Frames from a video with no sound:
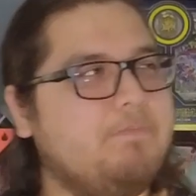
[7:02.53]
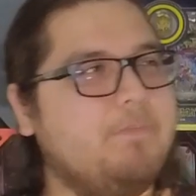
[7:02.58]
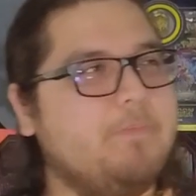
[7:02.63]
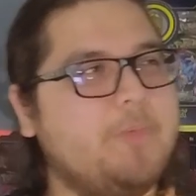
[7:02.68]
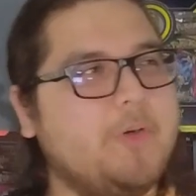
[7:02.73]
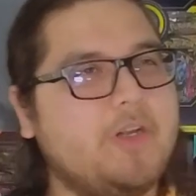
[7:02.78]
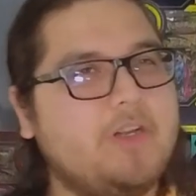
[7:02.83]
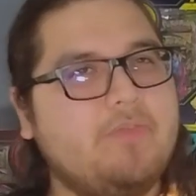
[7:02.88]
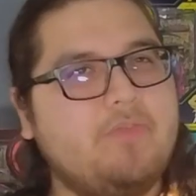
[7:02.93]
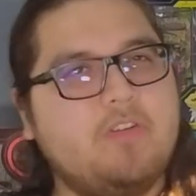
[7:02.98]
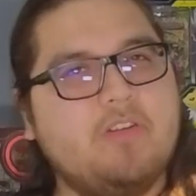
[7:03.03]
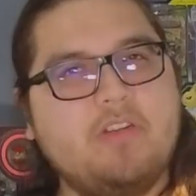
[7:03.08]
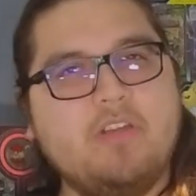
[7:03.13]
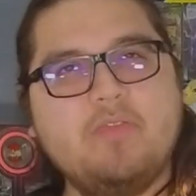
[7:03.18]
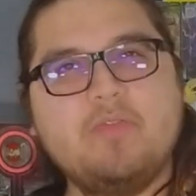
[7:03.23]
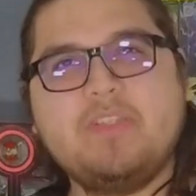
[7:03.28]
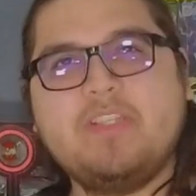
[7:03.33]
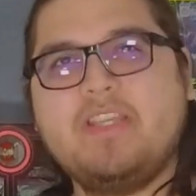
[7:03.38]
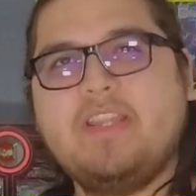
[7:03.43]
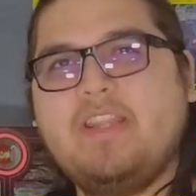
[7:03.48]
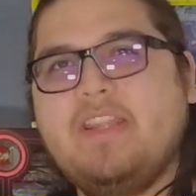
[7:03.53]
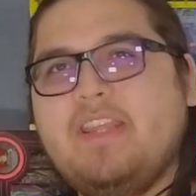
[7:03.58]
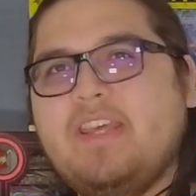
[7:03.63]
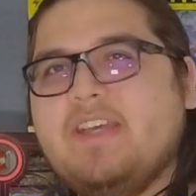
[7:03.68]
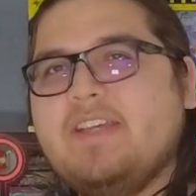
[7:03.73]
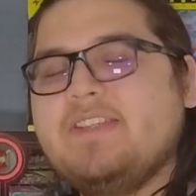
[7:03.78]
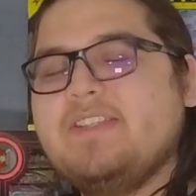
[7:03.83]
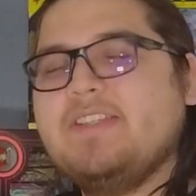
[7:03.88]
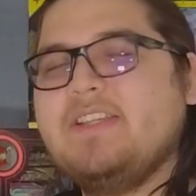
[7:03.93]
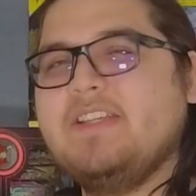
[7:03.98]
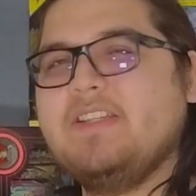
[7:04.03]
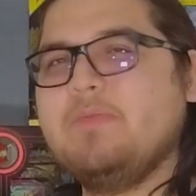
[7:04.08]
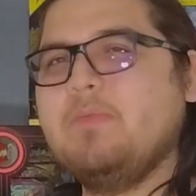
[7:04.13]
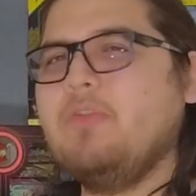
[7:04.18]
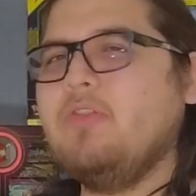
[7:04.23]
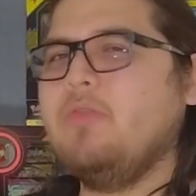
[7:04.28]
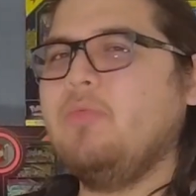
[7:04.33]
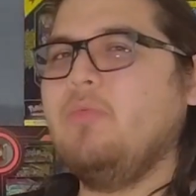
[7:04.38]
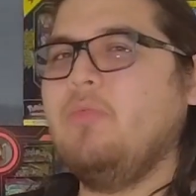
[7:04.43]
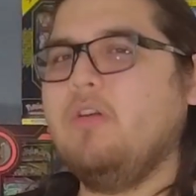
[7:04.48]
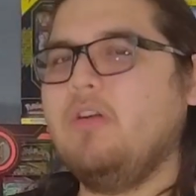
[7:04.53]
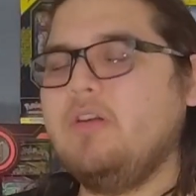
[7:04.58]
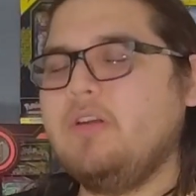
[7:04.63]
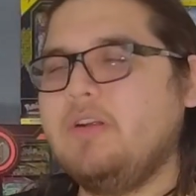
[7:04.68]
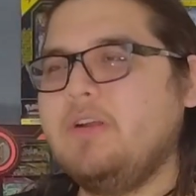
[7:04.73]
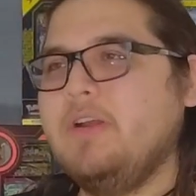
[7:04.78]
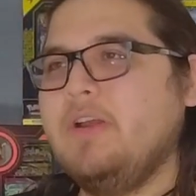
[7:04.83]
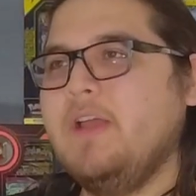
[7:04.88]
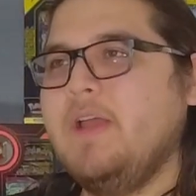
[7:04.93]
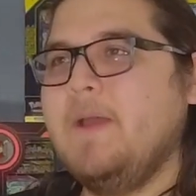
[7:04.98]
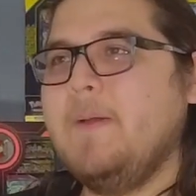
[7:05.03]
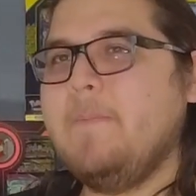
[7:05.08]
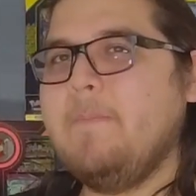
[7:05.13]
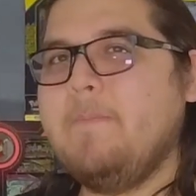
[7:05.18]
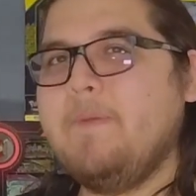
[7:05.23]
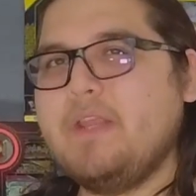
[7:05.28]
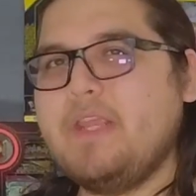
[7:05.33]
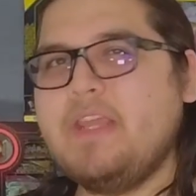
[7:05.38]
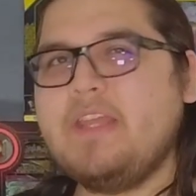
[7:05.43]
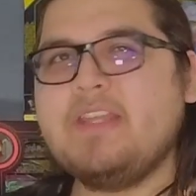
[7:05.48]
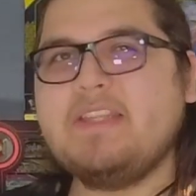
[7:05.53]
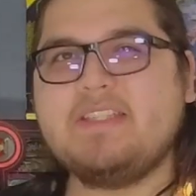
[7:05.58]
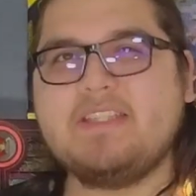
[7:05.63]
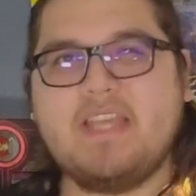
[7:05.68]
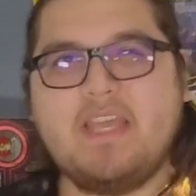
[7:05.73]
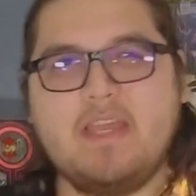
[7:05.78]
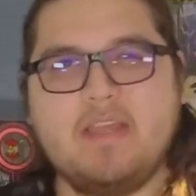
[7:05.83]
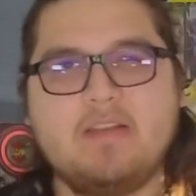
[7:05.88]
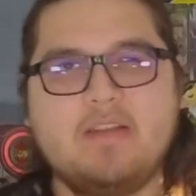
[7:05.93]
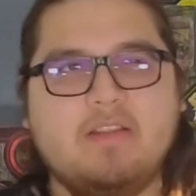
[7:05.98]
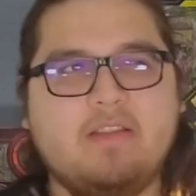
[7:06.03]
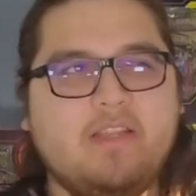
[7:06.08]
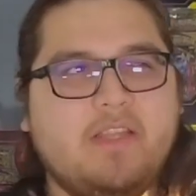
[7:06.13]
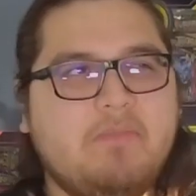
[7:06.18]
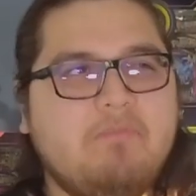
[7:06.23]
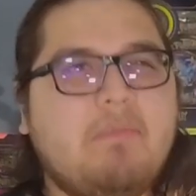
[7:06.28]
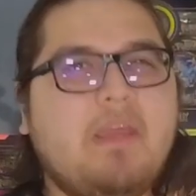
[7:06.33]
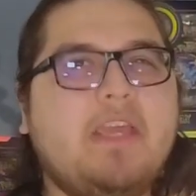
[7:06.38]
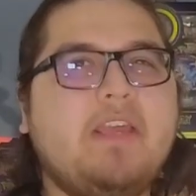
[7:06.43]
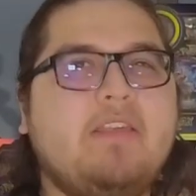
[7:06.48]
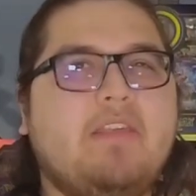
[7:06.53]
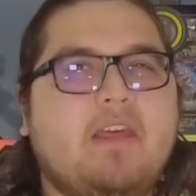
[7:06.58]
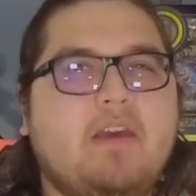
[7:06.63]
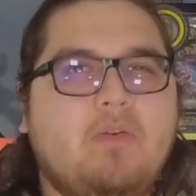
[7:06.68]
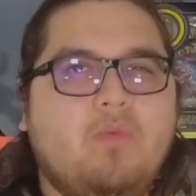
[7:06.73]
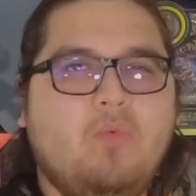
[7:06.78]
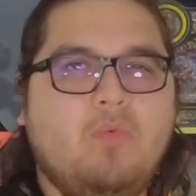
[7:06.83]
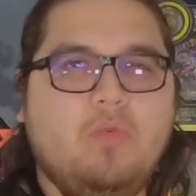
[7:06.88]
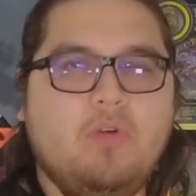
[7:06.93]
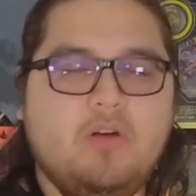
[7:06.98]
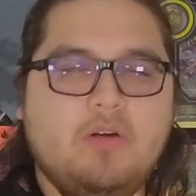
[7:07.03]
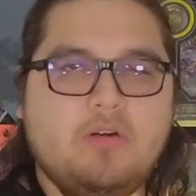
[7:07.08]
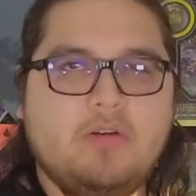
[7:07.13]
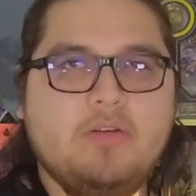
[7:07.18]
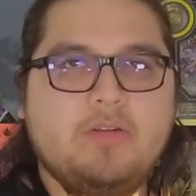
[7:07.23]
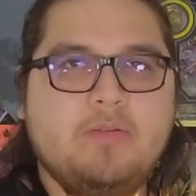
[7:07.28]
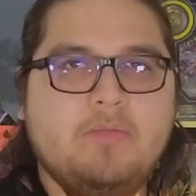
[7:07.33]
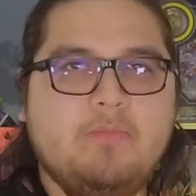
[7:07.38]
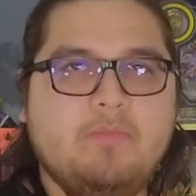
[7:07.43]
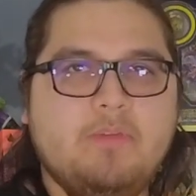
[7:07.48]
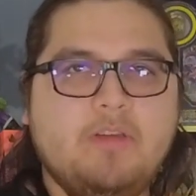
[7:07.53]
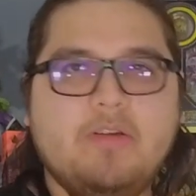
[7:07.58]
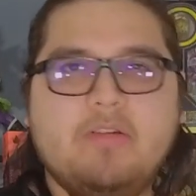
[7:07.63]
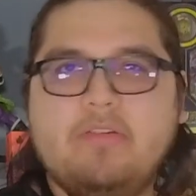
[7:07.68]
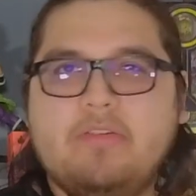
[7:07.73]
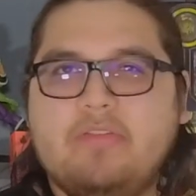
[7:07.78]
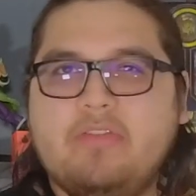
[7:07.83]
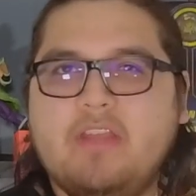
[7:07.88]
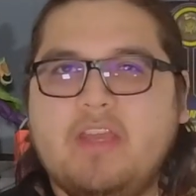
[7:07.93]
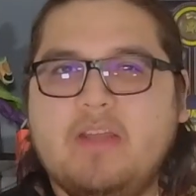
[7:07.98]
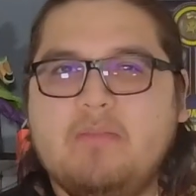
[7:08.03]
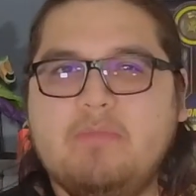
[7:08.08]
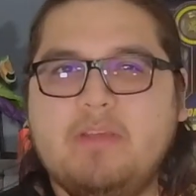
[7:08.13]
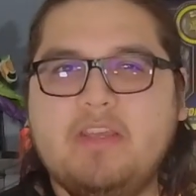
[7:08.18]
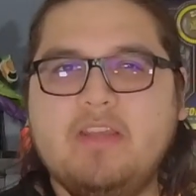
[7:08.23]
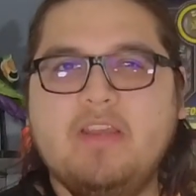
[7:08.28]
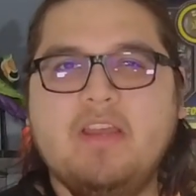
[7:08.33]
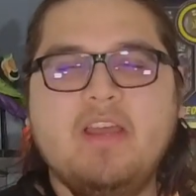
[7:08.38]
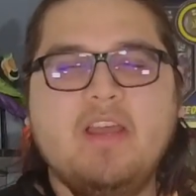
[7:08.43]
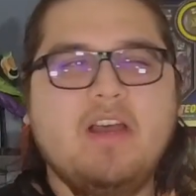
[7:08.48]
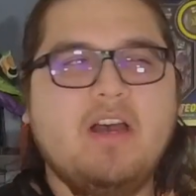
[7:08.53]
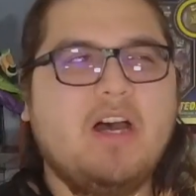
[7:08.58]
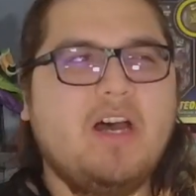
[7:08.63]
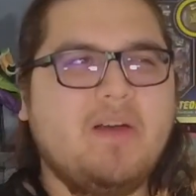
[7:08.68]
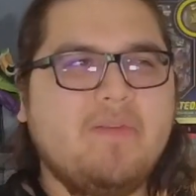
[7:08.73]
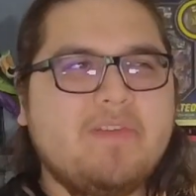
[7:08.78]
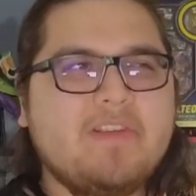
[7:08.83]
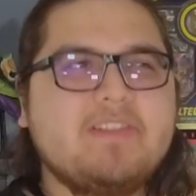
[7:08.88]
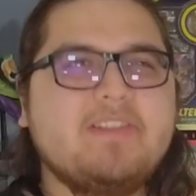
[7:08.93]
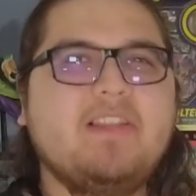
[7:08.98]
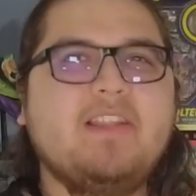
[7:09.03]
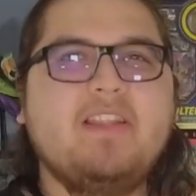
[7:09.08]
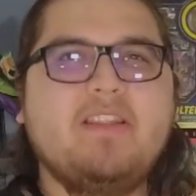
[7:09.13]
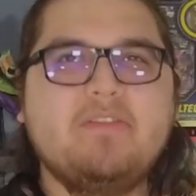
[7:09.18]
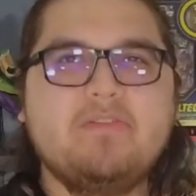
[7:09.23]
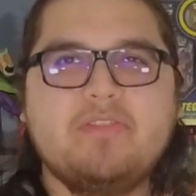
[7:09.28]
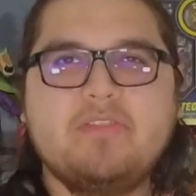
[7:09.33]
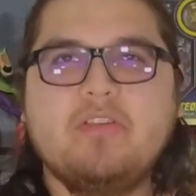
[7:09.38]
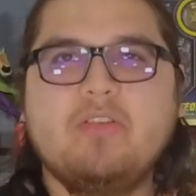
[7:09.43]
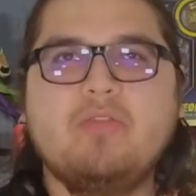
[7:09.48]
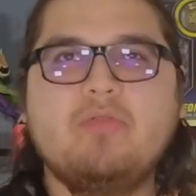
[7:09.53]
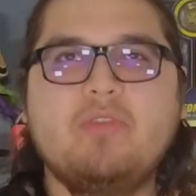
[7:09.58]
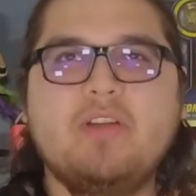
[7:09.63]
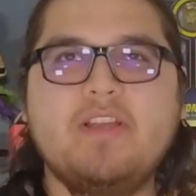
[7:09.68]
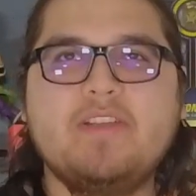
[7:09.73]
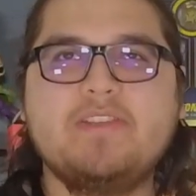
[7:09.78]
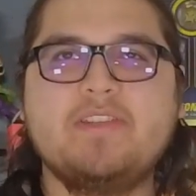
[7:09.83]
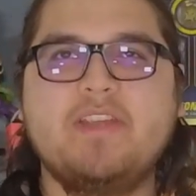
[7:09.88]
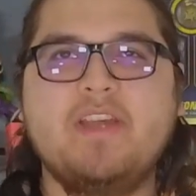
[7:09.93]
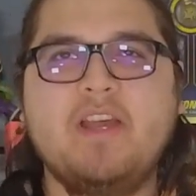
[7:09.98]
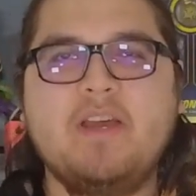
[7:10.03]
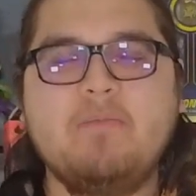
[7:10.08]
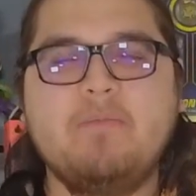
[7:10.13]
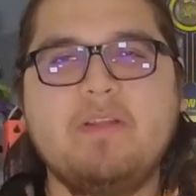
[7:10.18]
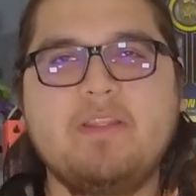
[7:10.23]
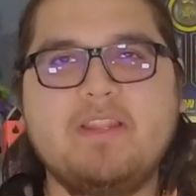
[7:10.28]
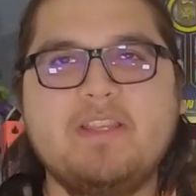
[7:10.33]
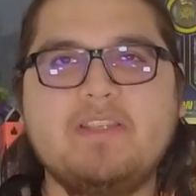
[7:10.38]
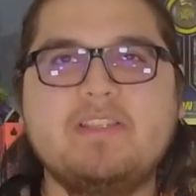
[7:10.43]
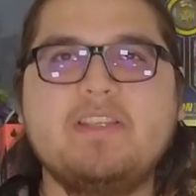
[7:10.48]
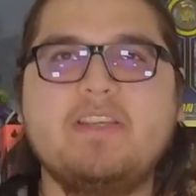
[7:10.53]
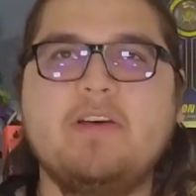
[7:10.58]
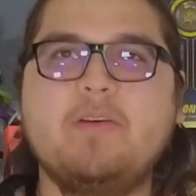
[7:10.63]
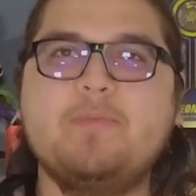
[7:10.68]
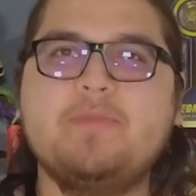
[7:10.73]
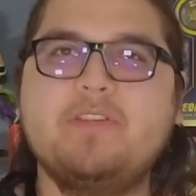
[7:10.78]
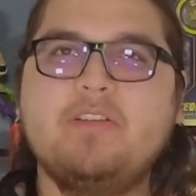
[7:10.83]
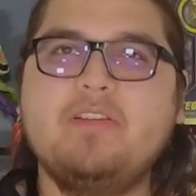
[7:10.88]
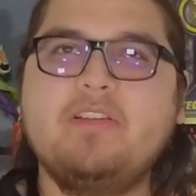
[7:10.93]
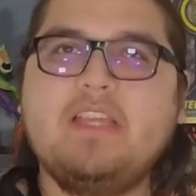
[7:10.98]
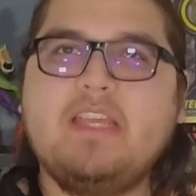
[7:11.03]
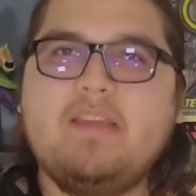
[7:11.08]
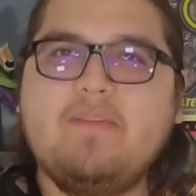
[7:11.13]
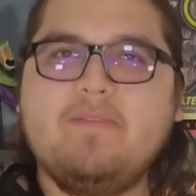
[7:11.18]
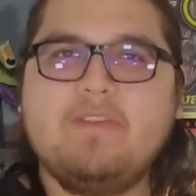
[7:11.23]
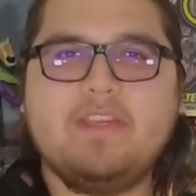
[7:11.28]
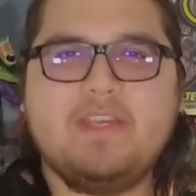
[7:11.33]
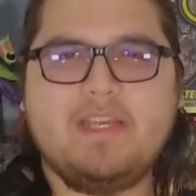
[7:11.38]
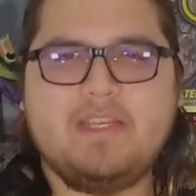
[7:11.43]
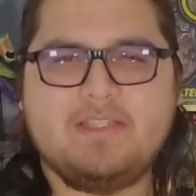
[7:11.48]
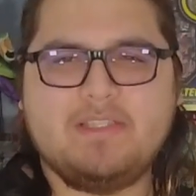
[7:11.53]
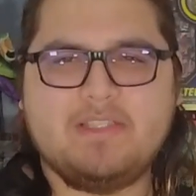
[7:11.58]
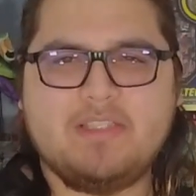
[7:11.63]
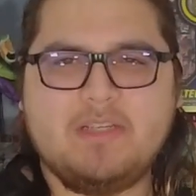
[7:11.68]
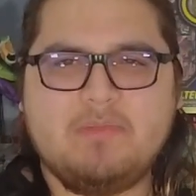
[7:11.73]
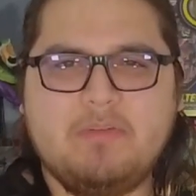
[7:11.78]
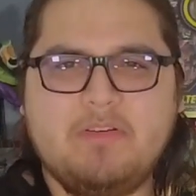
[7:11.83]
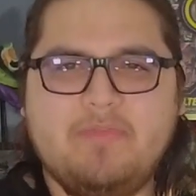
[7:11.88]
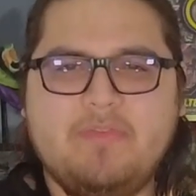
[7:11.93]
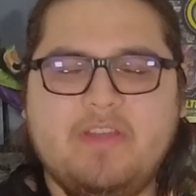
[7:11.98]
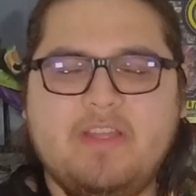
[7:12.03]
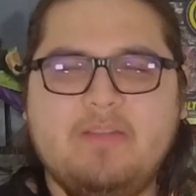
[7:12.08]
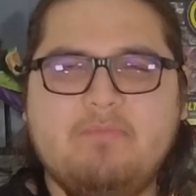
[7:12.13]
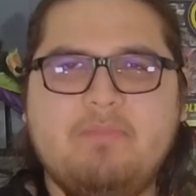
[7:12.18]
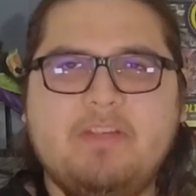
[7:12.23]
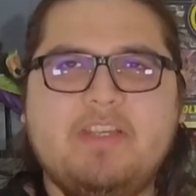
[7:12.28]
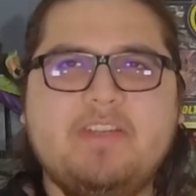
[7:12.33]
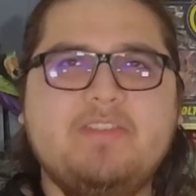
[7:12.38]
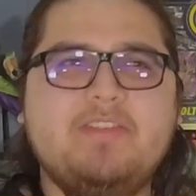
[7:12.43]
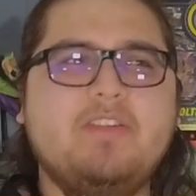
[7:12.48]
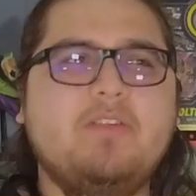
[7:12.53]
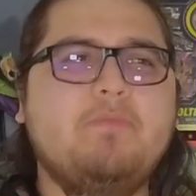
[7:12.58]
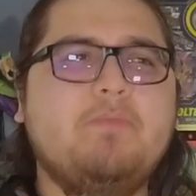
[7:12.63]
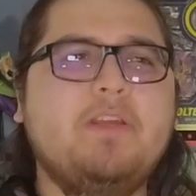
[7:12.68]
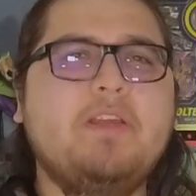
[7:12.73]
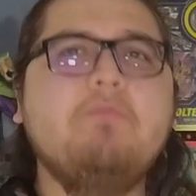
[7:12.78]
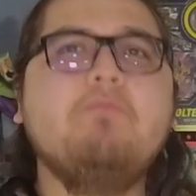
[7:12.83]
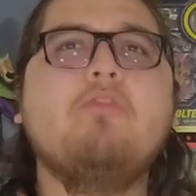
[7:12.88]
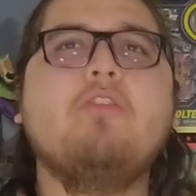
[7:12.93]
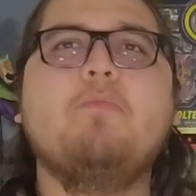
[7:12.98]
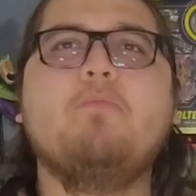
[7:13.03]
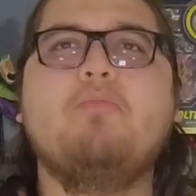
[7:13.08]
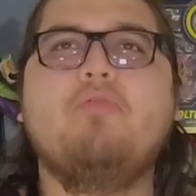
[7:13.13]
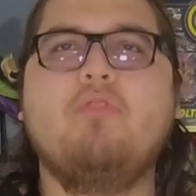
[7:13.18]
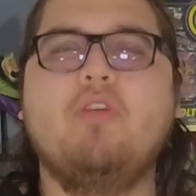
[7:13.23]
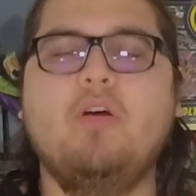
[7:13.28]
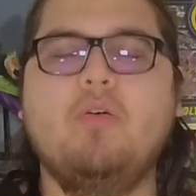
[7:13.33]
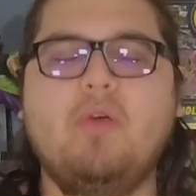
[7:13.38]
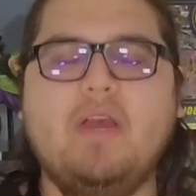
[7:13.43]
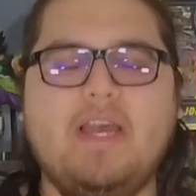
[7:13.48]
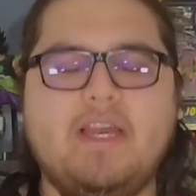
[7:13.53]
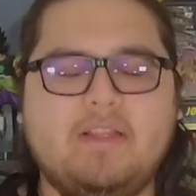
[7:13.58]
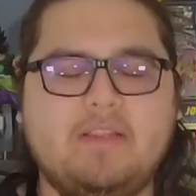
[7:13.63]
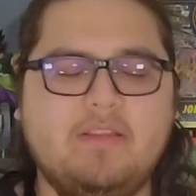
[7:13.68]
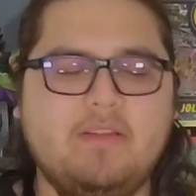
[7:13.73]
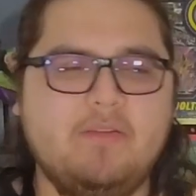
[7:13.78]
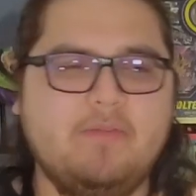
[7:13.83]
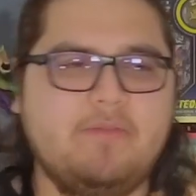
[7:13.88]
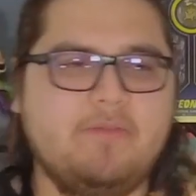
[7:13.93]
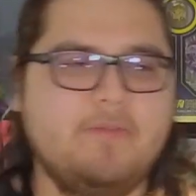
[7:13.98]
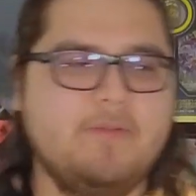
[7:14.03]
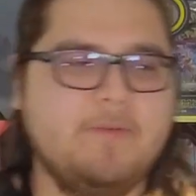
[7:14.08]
But if you're using this, it's more work, but you can technically make that work. You understand me? Obviously, there's still risk, but this helps alleviate some of it because you're being more proactive.